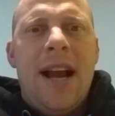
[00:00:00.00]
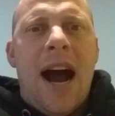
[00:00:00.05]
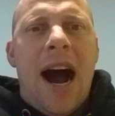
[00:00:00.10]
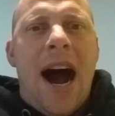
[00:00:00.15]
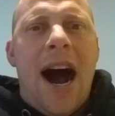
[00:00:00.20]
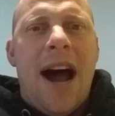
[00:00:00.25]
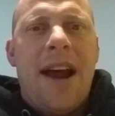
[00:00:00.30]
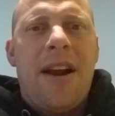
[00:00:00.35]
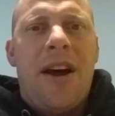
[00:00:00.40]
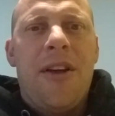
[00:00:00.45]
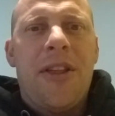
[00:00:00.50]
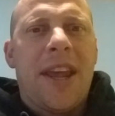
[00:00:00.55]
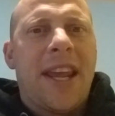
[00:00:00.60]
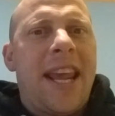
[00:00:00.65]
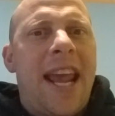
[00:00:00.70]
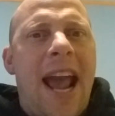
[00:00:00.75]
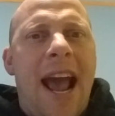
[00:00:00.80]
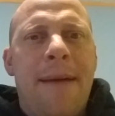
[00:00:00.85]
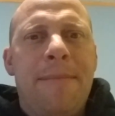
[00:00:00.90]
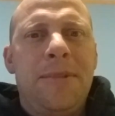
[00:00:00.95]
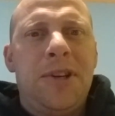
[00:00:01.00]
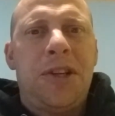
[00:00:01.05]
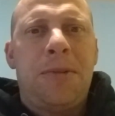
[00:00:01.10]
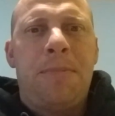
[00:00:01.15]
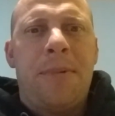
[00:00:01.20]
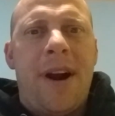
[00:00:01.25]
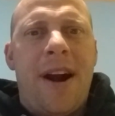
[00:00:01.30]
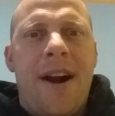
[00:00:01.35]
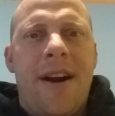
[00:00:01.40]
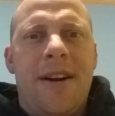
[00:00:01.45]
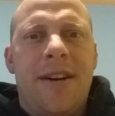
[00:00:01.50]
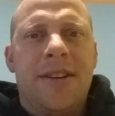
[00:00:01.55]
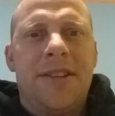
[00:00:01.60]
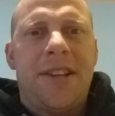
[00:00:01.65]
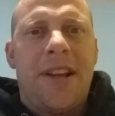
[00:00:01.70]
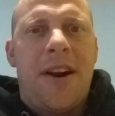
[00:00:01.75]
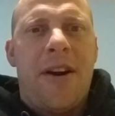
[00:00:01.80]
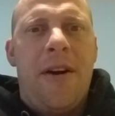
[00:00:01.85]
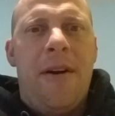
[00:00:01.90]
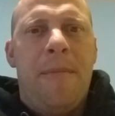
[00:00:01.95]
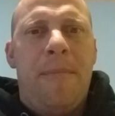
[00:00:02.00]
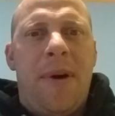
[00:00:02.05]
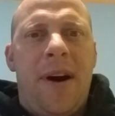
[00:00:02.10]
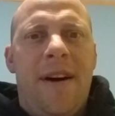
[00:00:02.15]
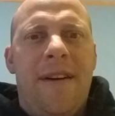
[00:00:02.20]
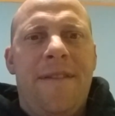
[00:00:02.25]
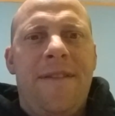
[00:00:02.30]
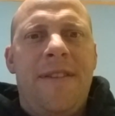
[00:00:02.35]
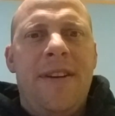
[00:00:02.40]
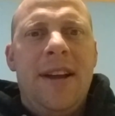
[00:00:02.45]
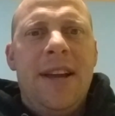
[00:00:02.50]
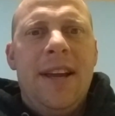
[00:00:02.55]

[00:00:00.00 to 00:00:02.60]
on all the chem sprayers that are above